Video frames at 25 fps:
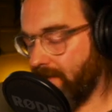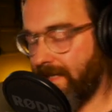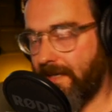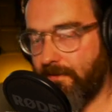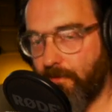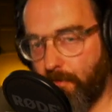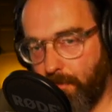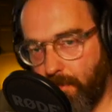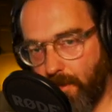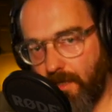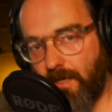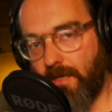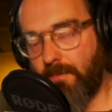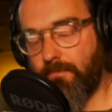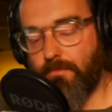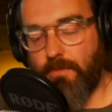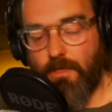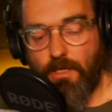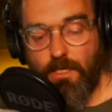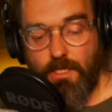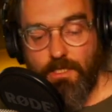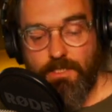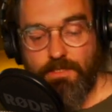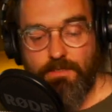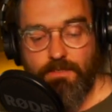plumb
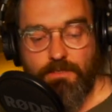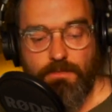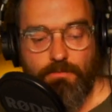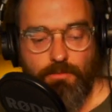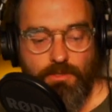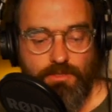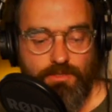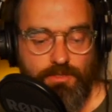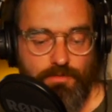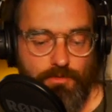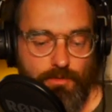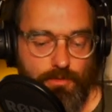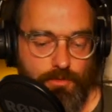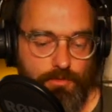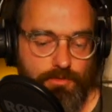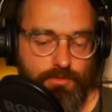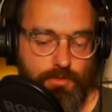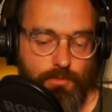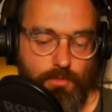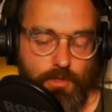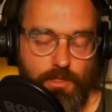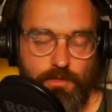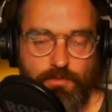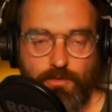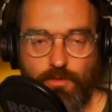line, which of course the
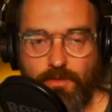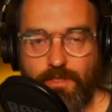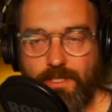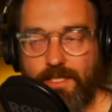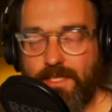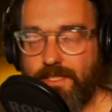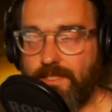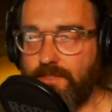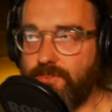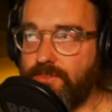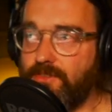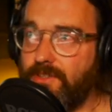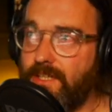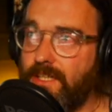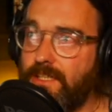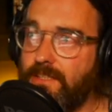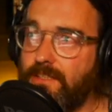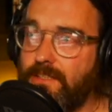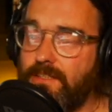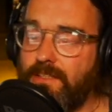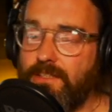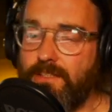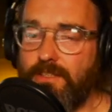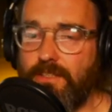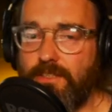Word of God is. Then
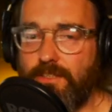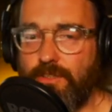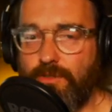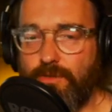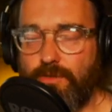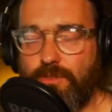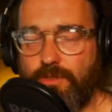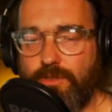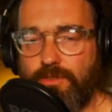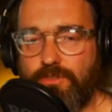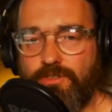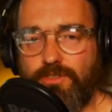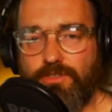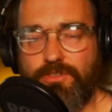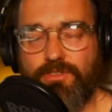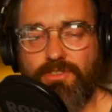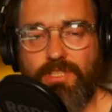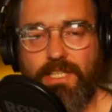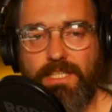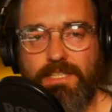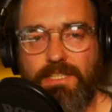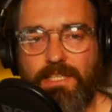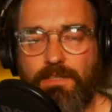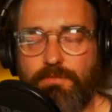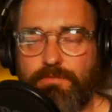you could just
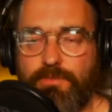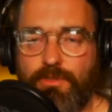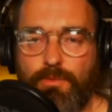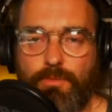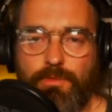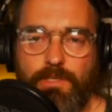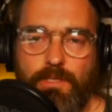take that view with